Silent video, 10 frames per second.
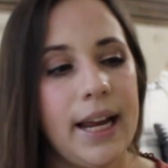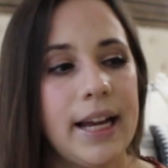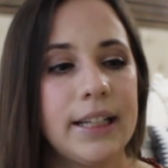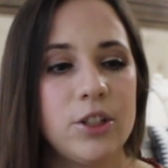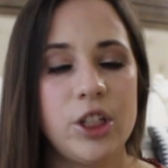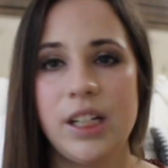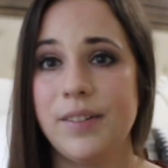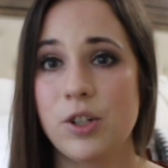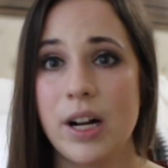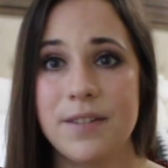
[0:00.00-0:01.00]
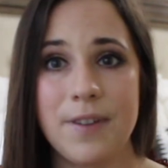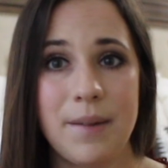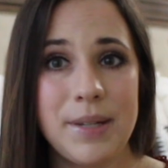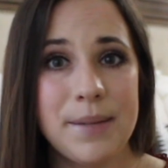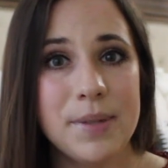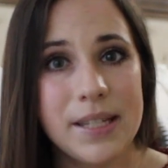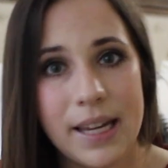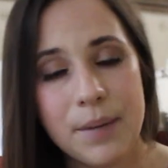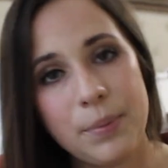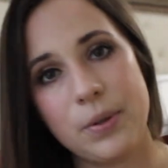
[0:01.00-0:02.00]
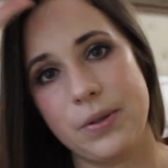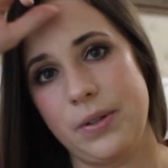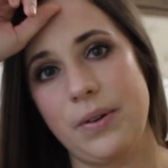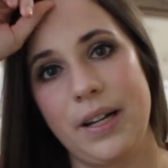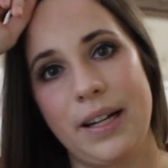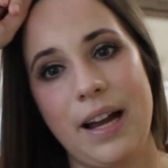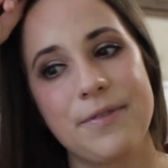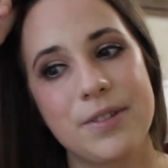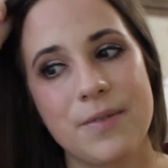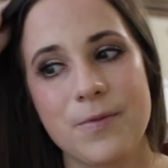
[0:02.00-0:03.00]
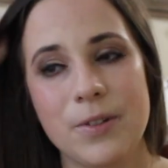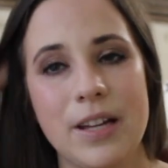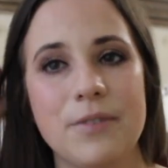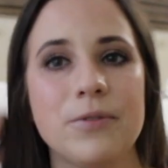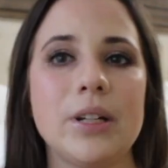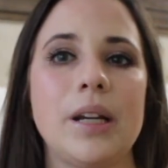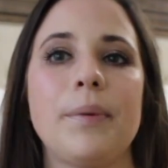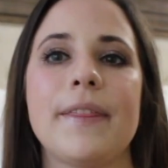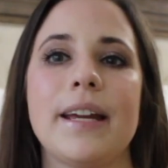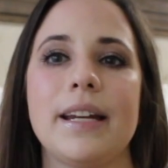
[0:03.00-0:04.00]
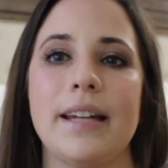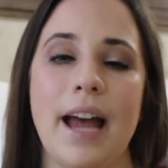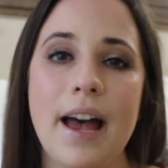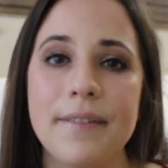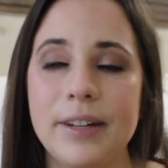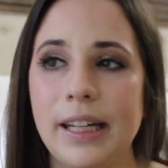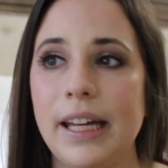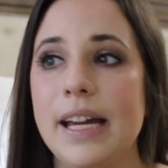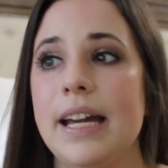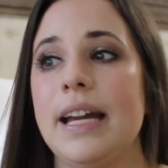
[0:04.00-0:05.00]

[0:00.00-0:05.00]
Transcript: and she even tried to find me some samples so I could have some for like free, but they didn't have any.